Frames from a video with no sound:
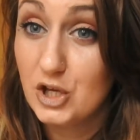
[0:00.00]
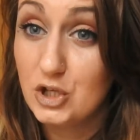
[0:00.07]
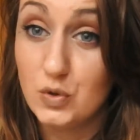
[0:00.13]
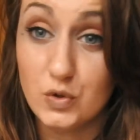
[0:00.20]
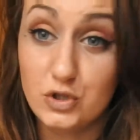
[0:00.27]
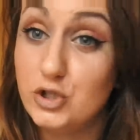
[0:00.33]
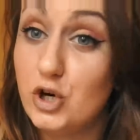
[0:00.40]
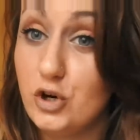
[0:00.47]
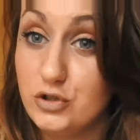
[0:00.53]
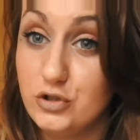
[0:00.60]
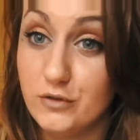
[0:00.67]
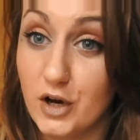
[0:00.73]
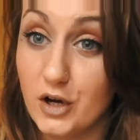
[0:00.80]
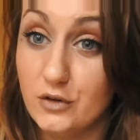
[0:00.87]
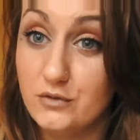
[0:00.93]
You're not on
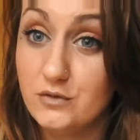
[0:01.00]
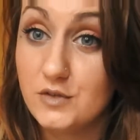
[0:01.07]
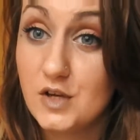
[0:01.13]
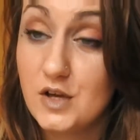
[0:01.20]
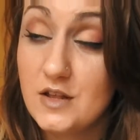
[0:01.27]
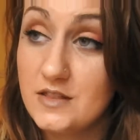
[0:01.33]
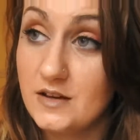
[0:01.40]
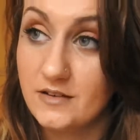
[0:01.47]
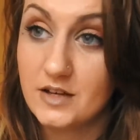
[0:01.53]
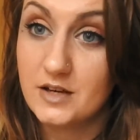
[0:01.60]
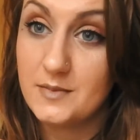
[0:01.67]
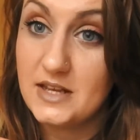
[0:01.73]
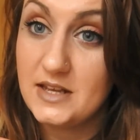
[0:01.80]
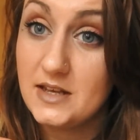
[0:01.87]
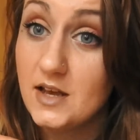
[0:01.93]
your own. There are going
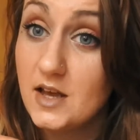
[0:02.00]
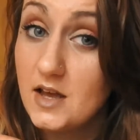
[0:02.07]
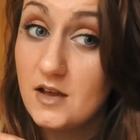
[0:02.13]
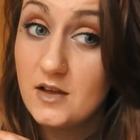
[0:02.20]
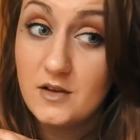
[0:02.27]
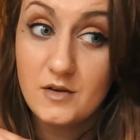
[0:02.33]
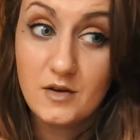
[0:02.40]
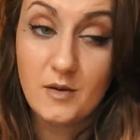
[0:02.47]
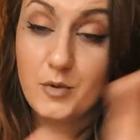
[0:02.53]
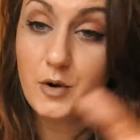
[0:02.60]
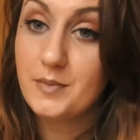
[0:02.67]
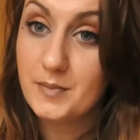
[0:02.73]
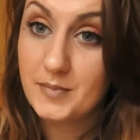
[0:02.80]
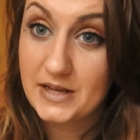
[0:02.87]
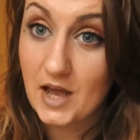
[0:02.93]
to be
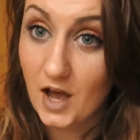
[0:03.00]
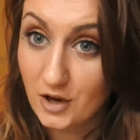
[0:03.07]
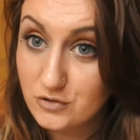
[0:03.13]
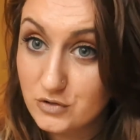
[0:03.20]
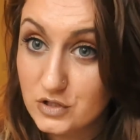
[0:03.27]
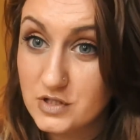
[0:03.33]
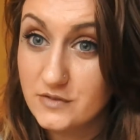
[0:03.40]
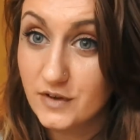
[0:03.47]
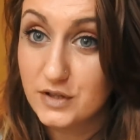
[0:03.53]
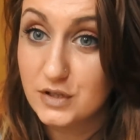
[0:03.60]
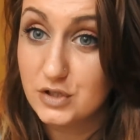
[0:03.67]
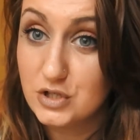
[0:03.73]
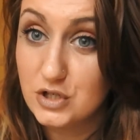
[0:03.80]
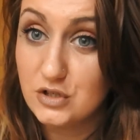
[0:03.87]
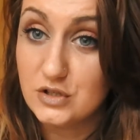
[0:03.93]
probably hundreds of
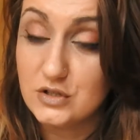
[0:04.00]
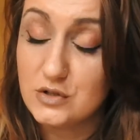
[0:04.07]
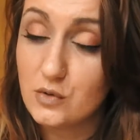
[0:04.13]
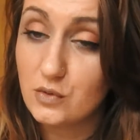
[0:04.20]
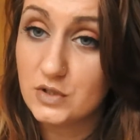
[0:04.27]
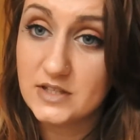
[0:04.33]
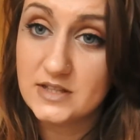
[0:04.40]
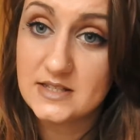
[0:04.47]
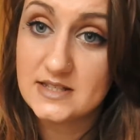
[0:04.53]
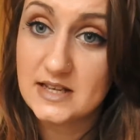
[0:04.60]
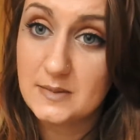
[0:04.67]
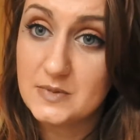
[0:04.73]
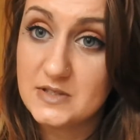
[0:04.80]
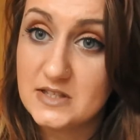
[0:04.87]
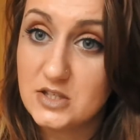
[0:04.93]
other students all in the
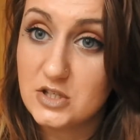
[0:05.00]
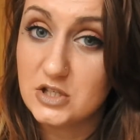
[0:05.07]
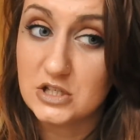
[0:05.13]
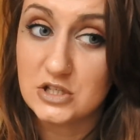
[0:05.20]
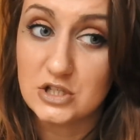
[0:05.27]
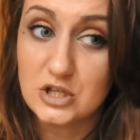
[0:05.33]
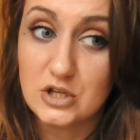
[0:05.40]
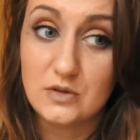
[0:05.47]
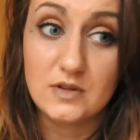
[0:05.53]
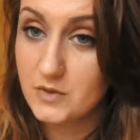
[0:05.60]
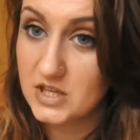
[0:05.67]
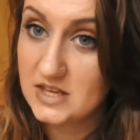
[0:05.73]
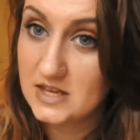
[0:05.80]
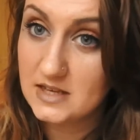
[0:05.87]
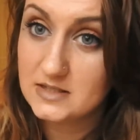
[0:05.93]
same position as you.
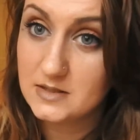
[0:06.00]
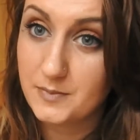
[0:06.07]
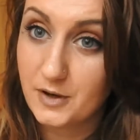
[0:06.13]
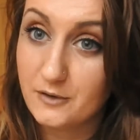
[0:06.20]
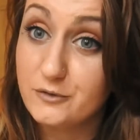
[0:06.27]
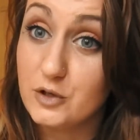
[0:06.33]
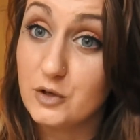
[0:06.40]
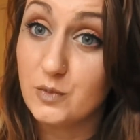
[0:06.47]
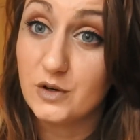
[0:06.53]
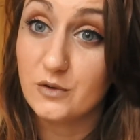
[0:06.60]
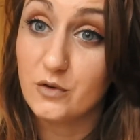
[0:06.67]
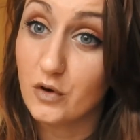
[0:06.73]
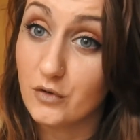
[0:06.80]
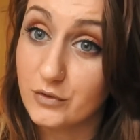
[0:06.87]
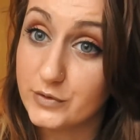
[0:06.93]
The years above you will
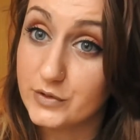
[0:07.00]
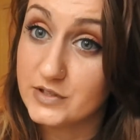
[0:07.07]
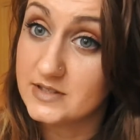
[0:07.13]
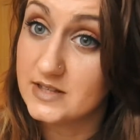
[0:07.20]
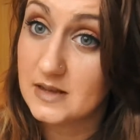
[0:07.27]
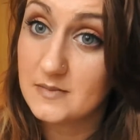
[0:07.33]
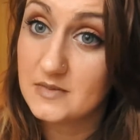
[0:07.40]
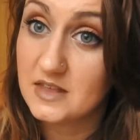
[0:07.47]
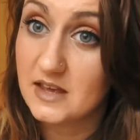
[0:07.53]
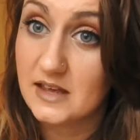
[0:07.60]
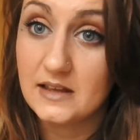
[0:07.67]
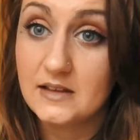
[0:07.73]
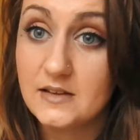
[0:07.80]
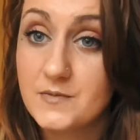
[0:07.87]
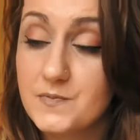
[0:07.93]
have gone through the same
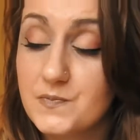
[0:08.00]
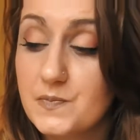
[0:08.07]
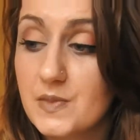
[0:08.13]
thing.